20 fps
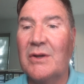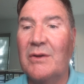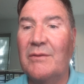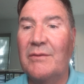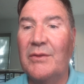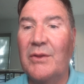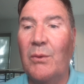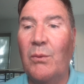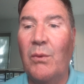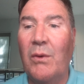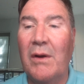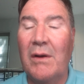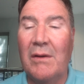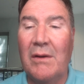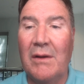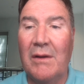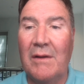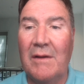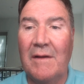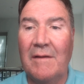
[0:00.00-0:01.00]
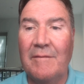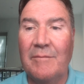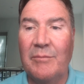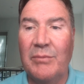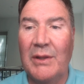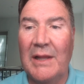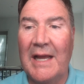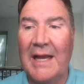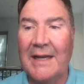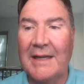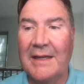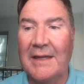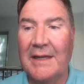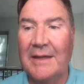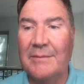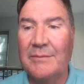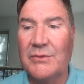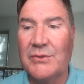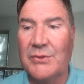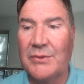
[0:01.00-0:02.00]
over the wall of black
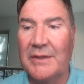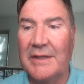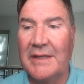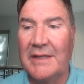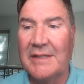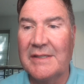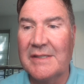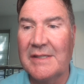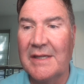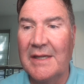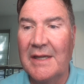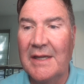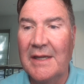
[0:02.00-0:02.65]
gum trees.